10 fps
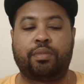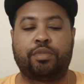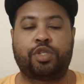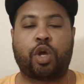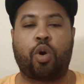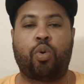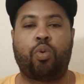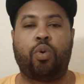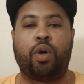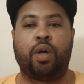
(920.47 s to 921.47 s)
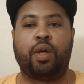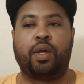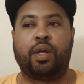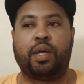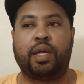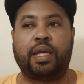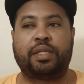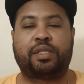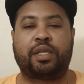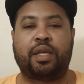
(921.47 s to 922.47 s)
So
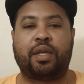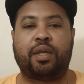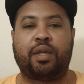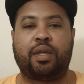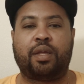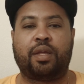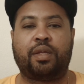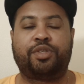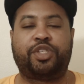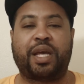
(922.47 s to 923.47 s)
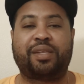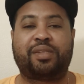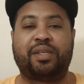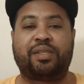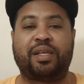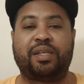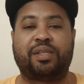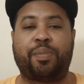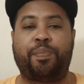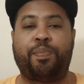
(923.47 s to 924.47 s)
it's justice is
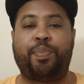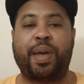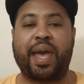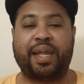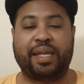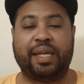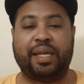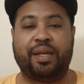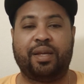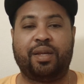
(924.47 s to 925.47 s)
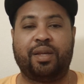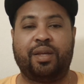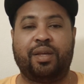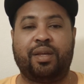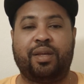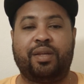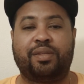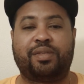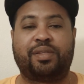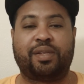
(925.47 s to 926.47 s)
a petty
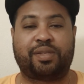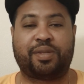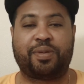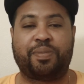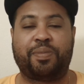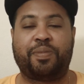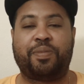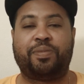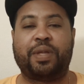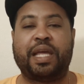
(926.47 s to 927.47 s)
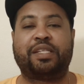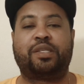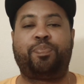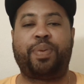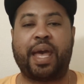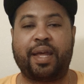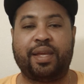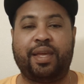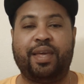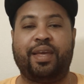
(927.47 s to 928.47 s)
system. It's
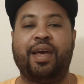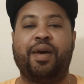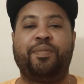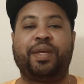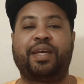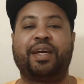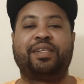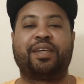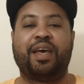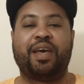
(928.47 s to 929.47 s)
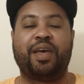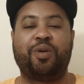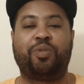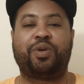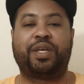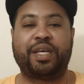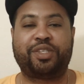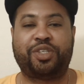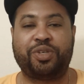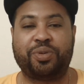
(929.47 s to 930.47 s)
petty because it will
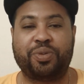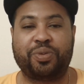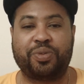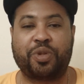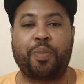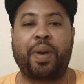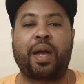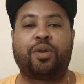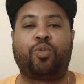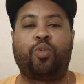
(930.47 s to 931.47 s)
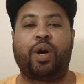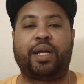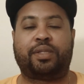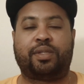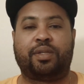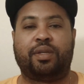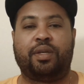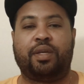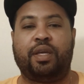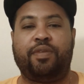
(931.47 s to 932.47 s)
get you no matter what.
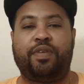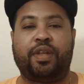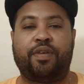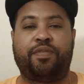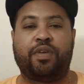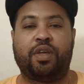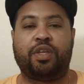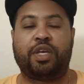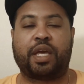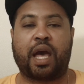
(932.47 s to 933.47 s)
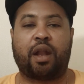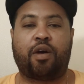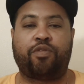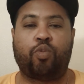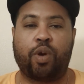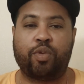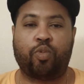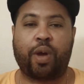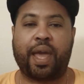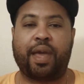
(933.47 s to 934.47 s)
Even if you got off
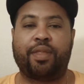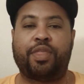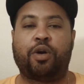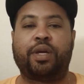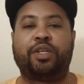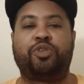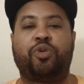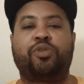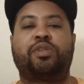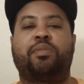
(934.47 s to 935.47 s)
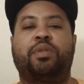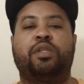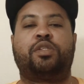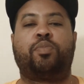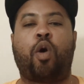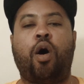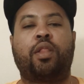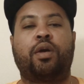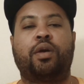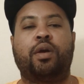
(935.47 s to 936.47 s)
one way, they'll get you on something
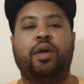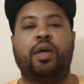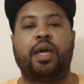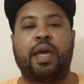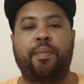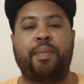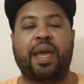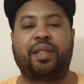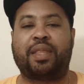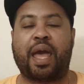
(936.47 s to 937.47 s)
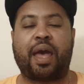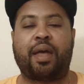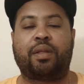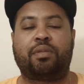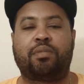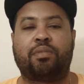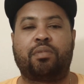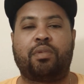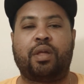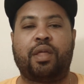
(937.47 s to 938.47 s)
smaller and make that
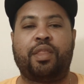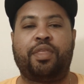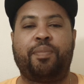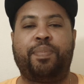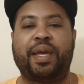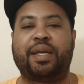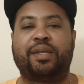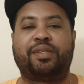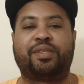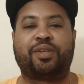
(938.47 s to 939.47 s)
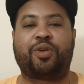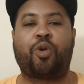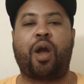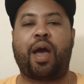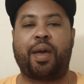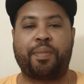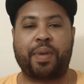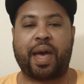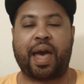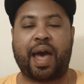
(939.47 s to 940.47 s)
the biggest
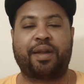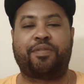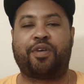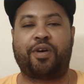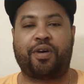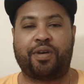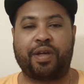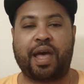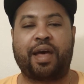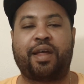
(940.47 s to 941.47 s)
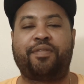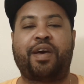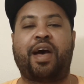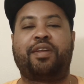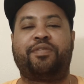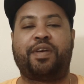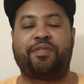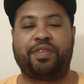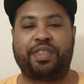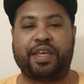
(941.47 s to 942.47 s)
crime out of all, out of
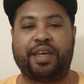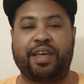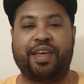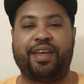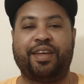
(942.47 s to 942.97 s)
everything.